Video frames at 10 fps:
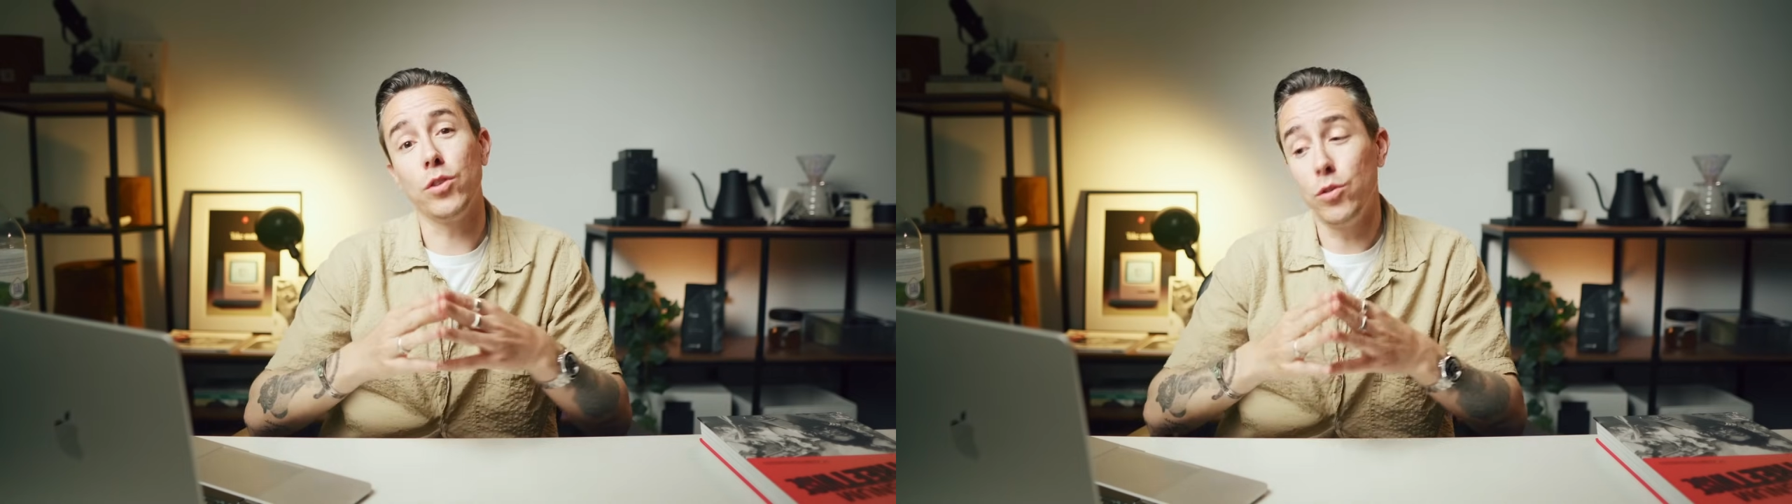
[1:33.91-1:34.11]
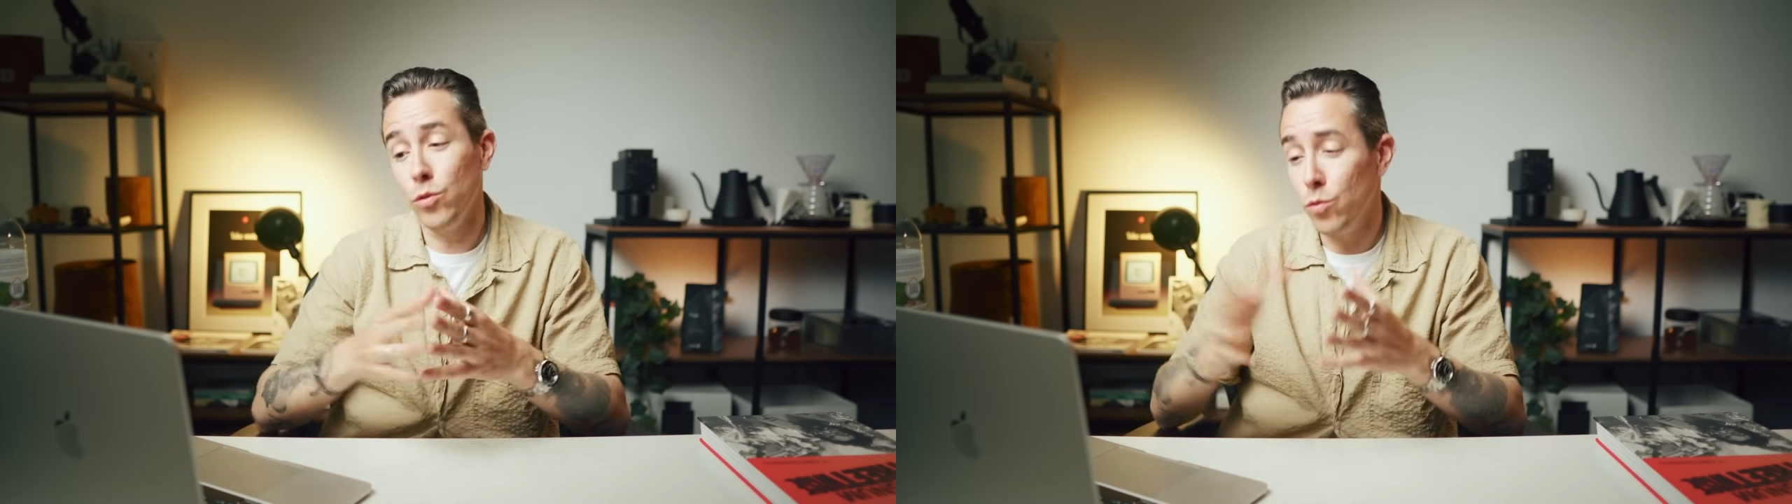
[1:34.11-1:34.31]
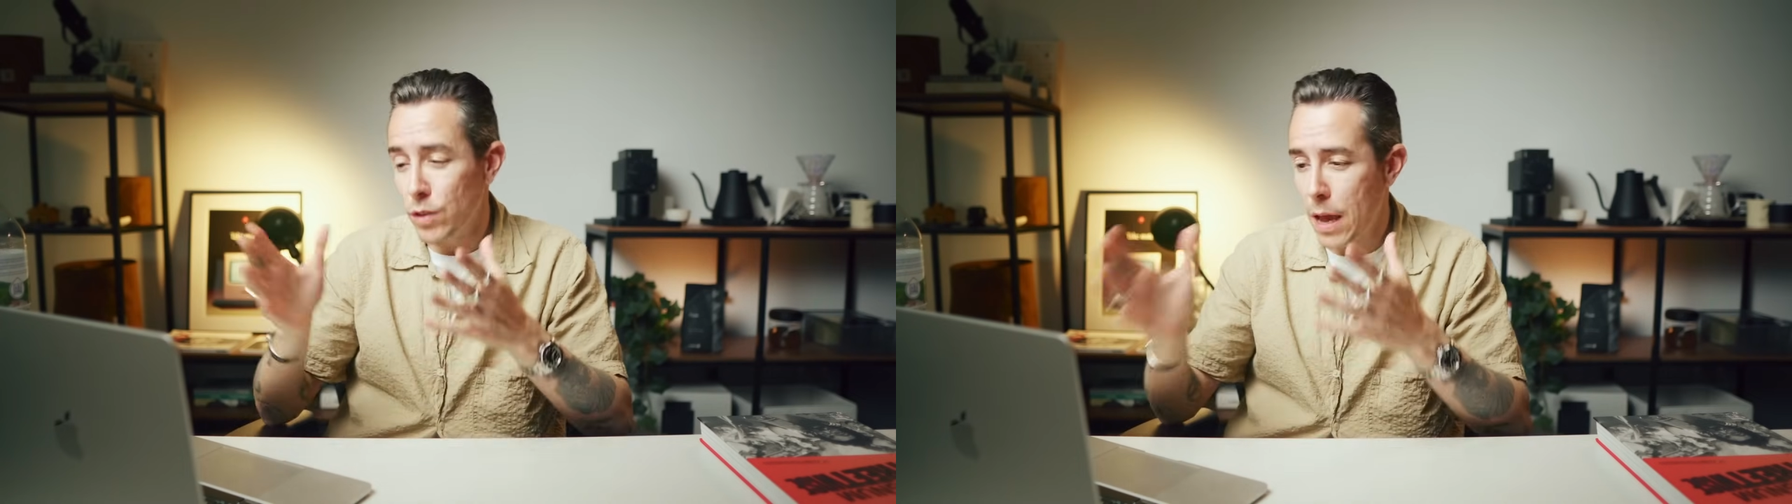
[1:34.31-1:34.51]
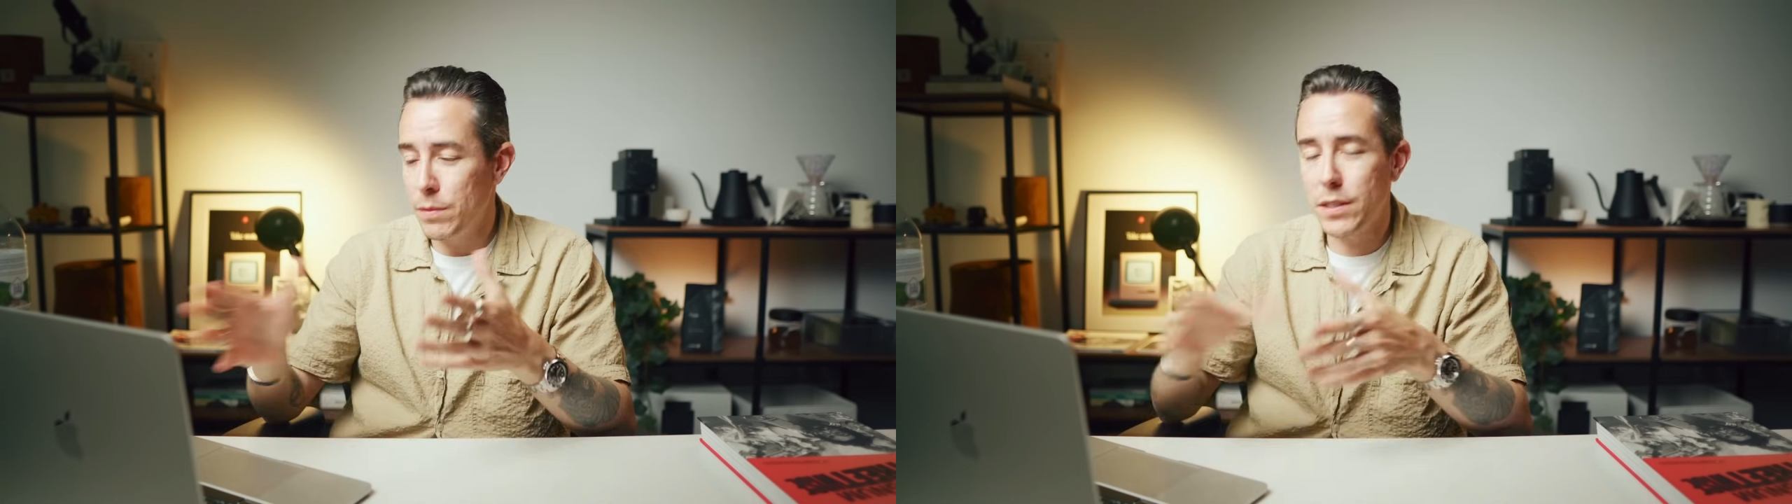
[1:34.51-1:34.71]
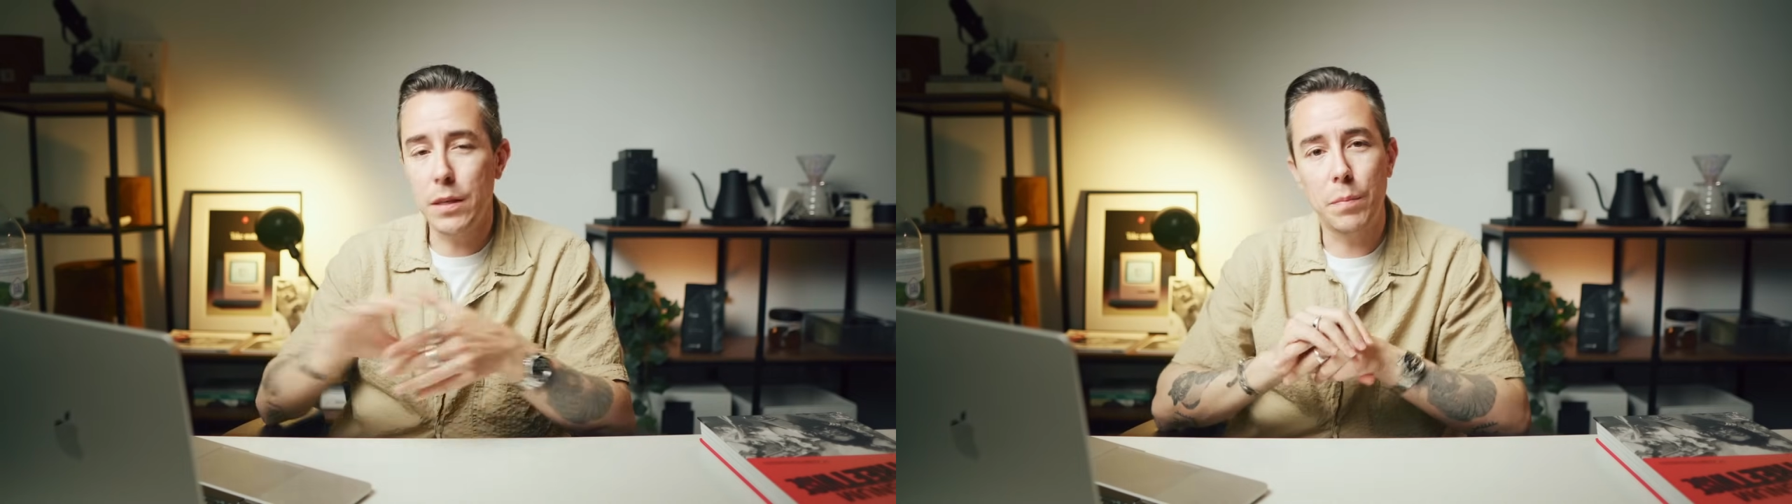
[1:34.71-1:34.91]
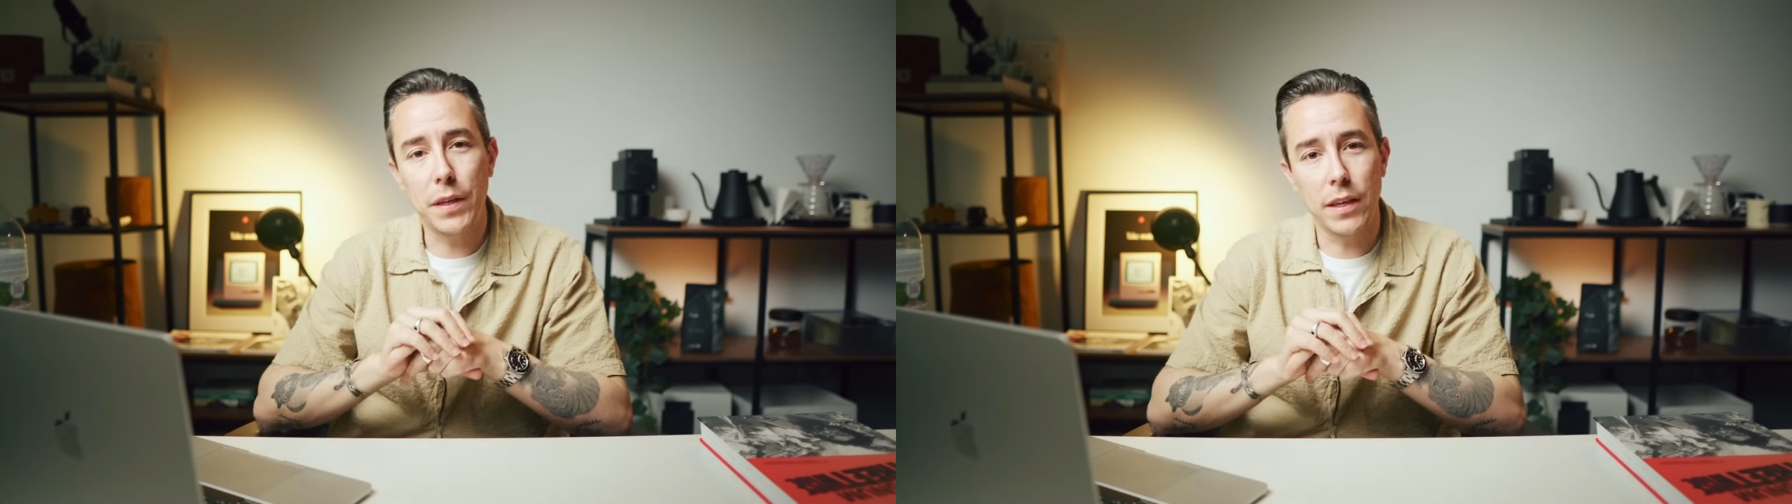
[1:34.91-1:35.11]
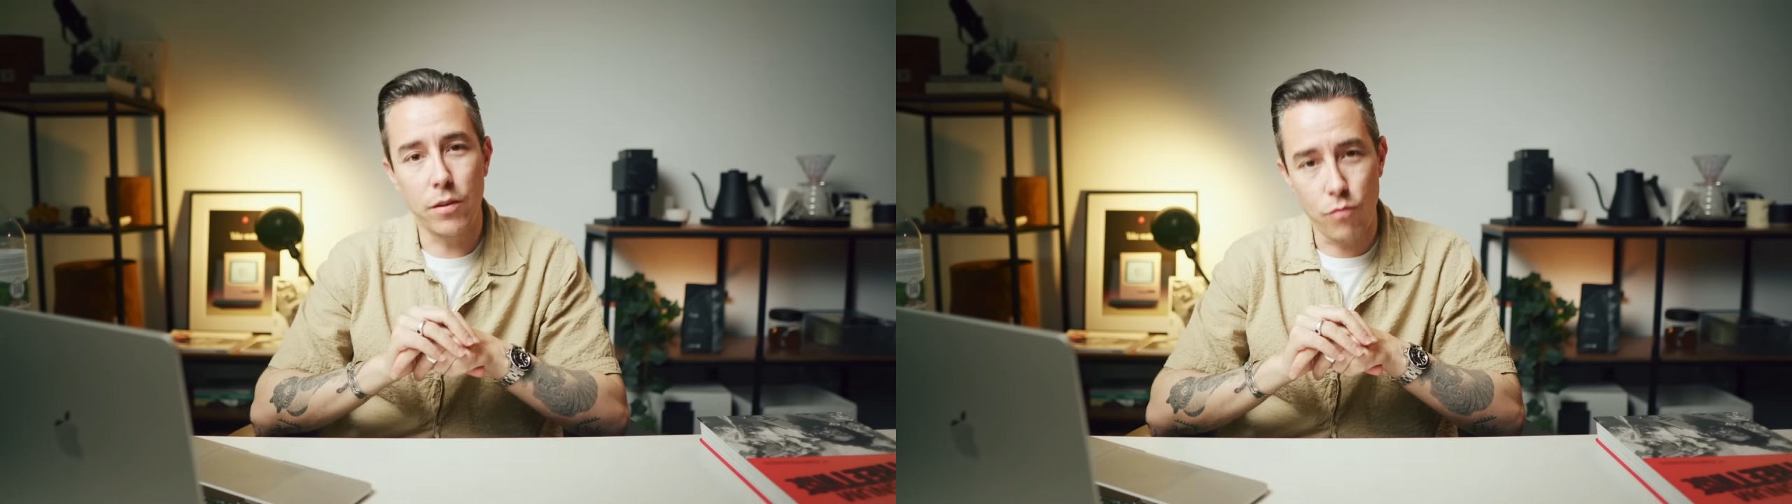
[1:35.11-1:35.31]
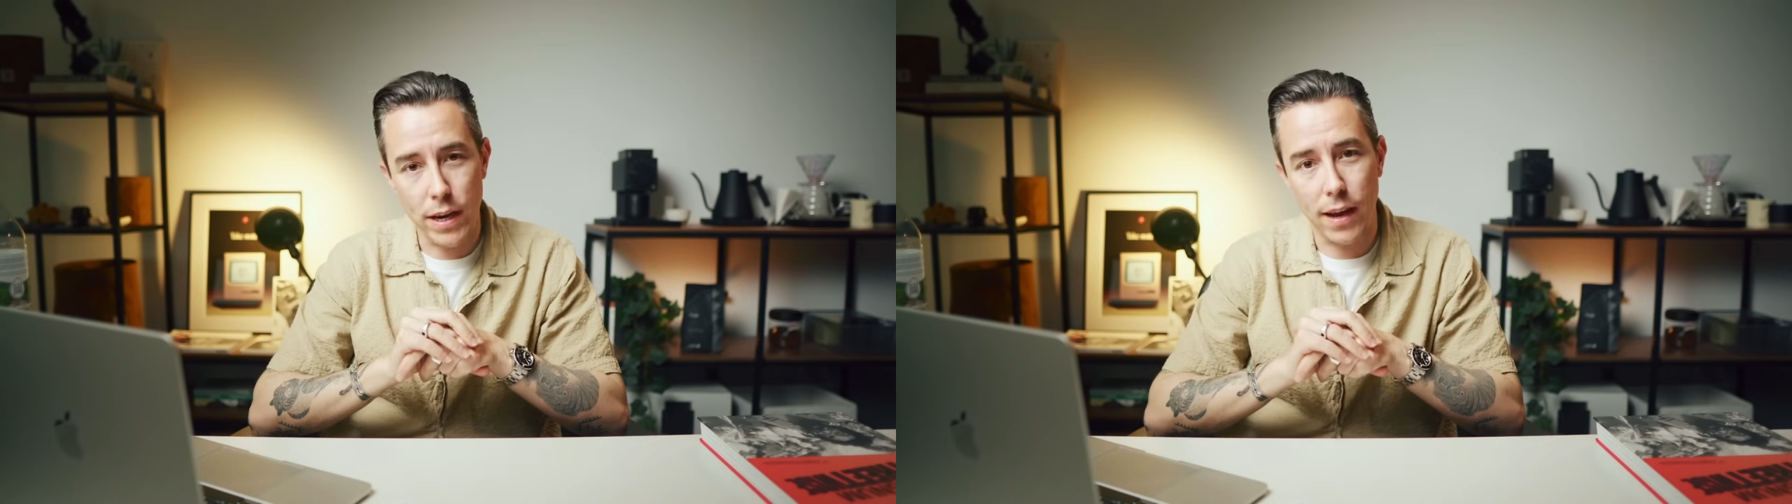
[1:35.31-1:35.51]
use MCP
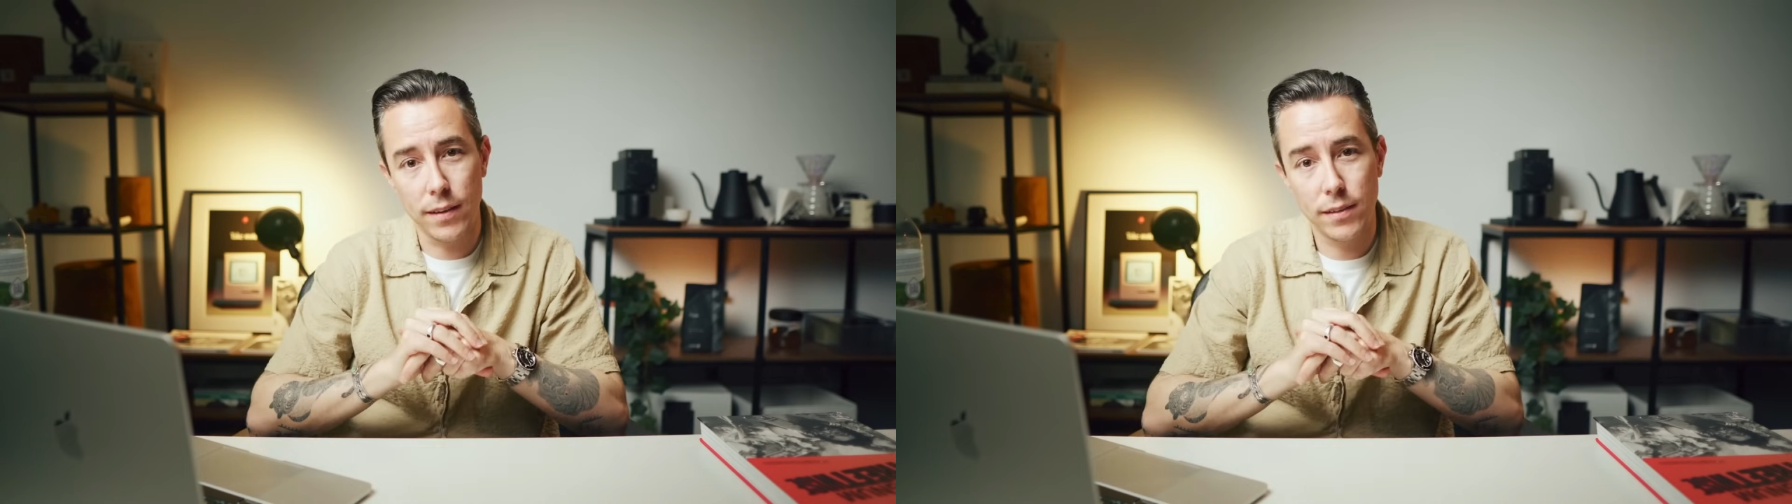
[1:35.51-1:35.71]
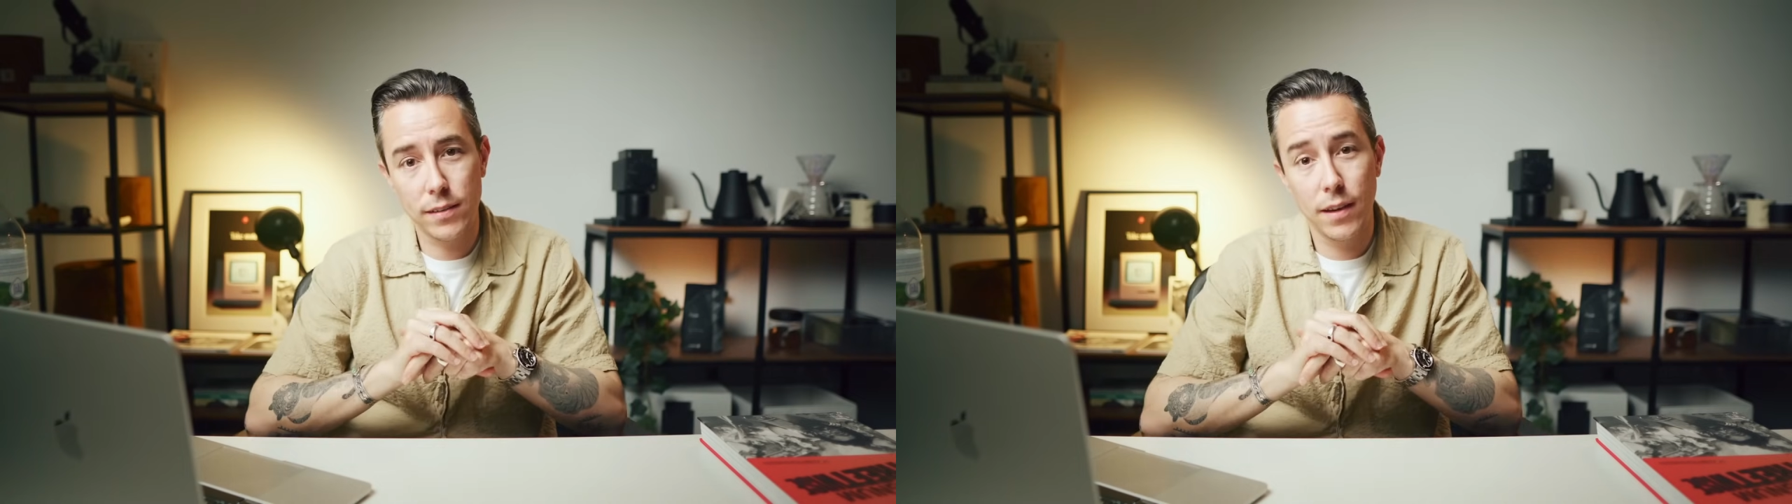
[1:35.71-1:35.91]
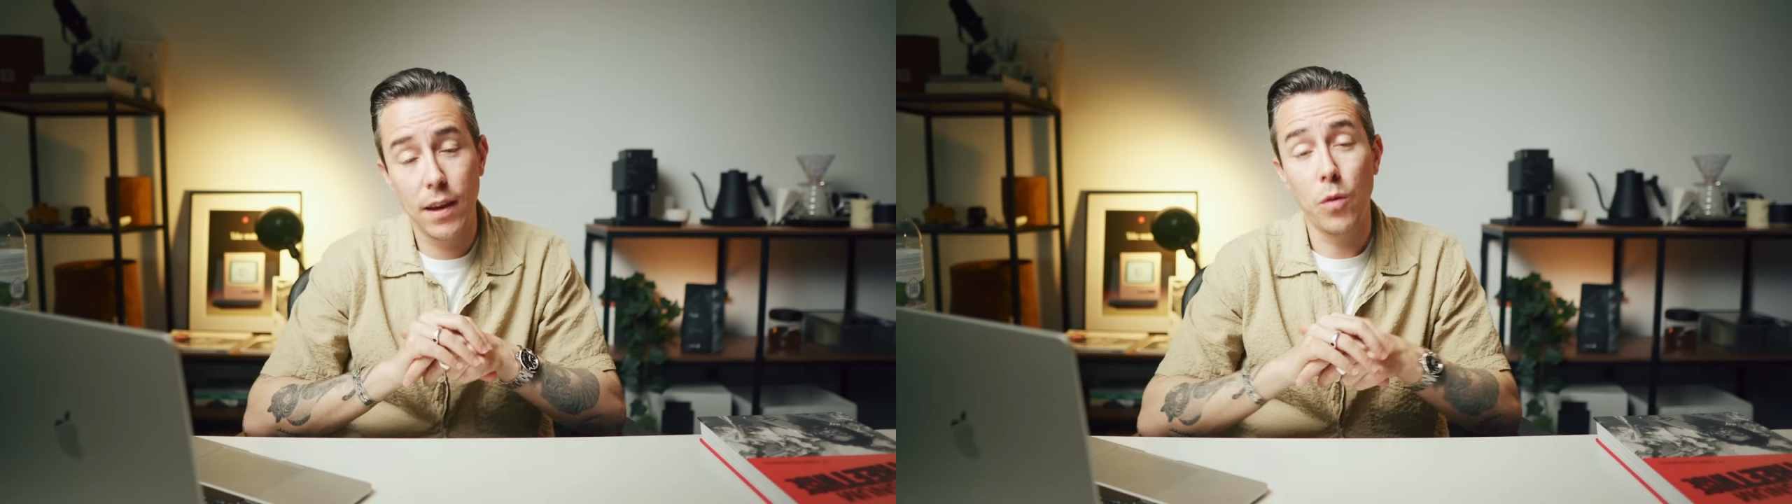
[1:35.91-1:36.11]
in Raycast.